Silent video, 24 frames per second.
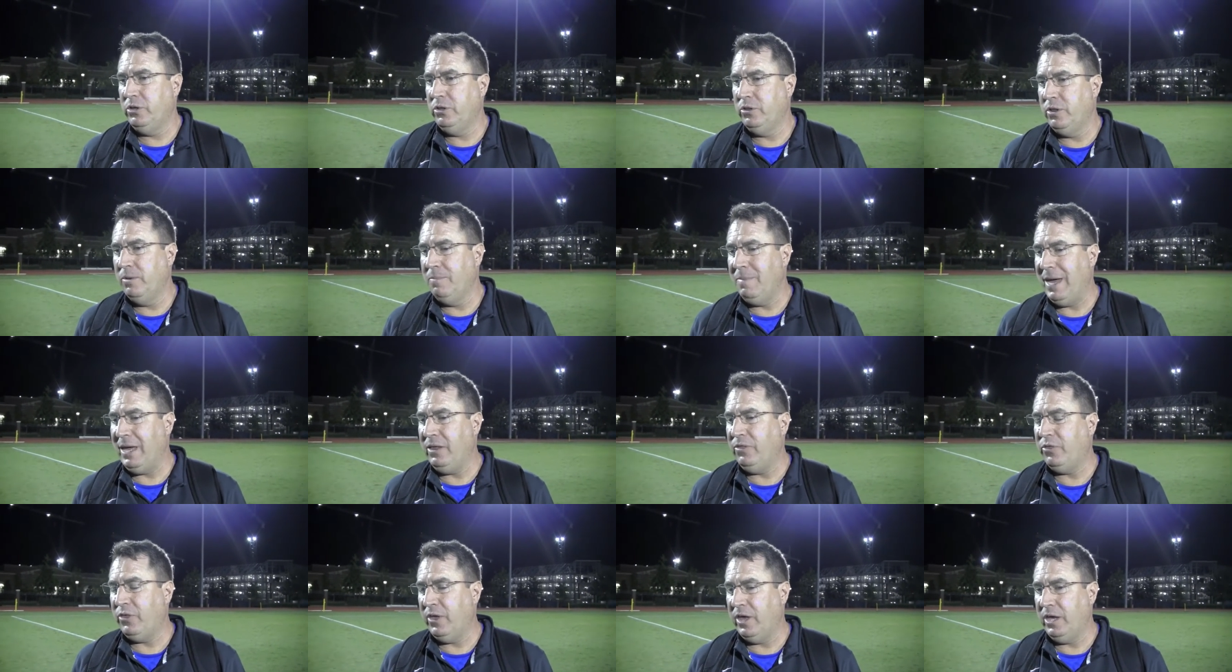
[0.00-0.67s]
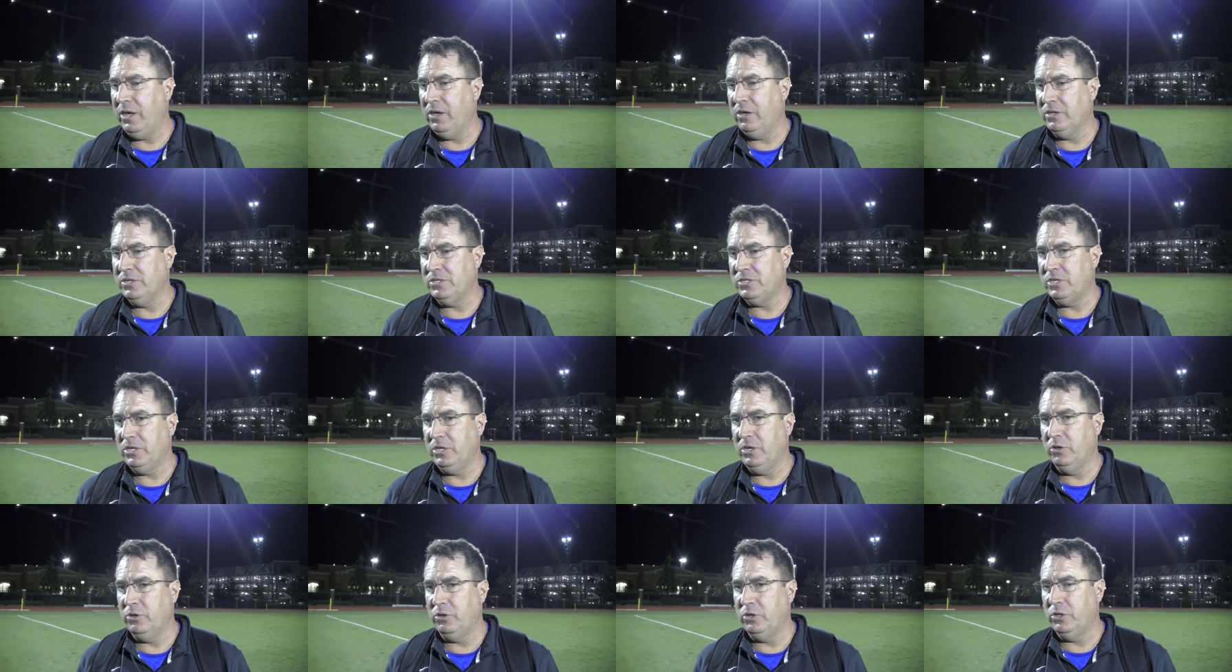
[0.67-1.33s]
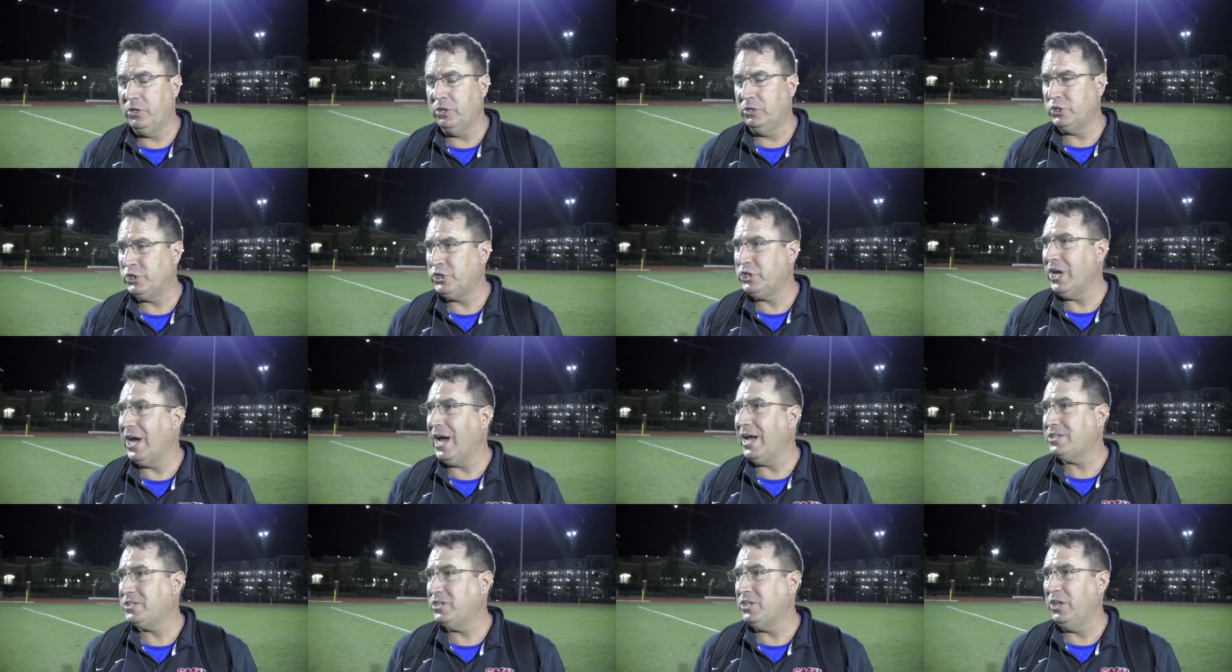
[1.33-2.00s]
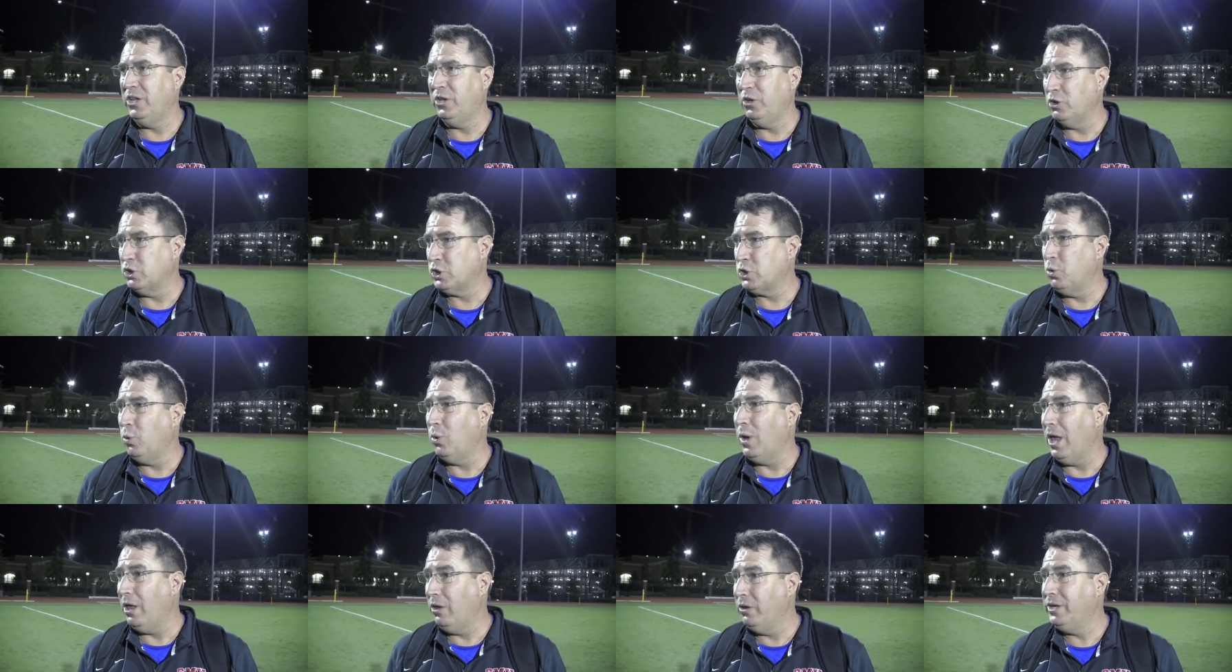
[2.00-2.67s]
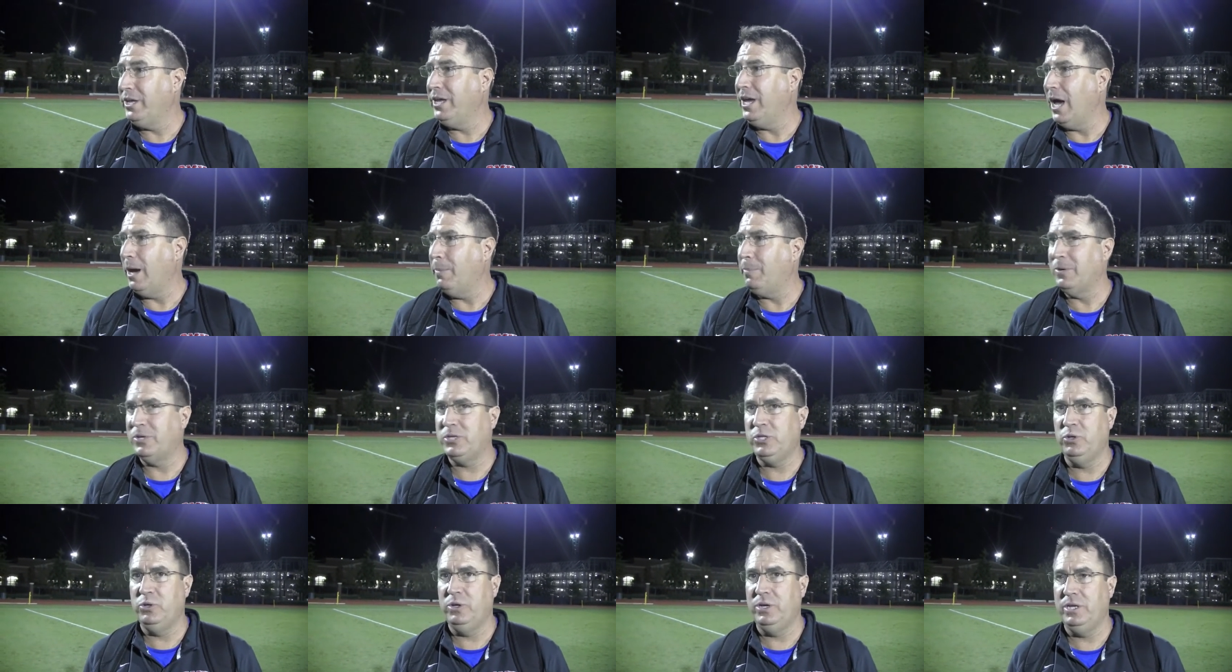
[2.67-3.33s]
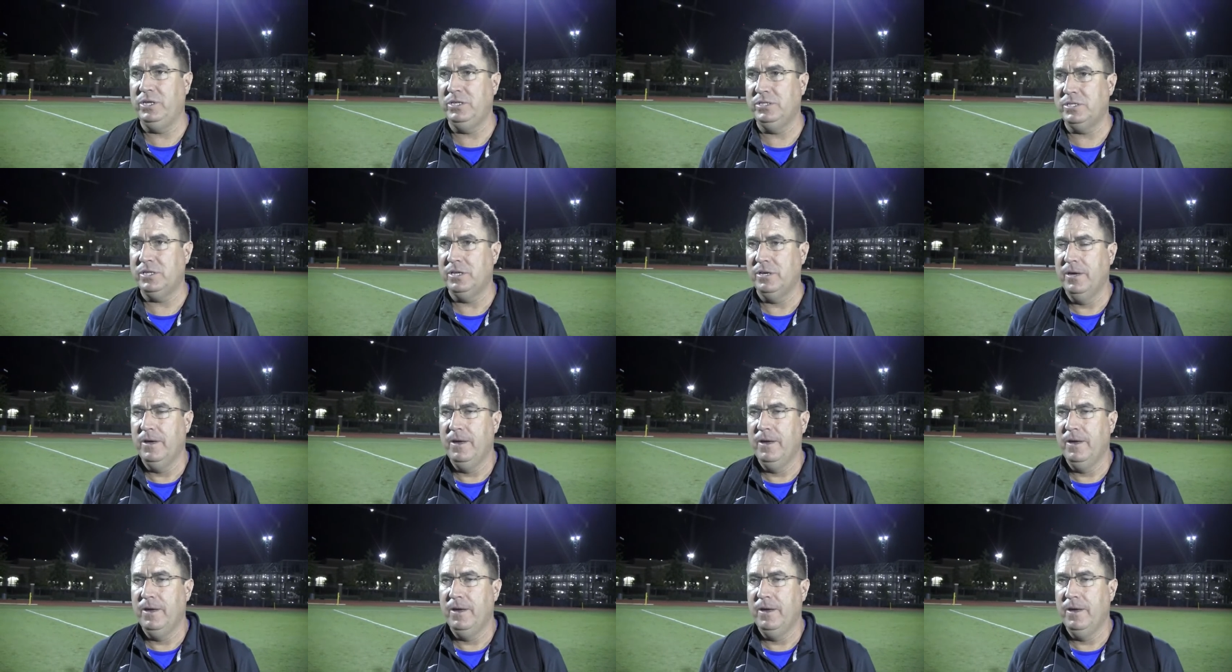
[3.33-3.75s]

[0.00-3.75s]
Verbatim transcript: the main thing is you know there's shots and then there's quality opportunities,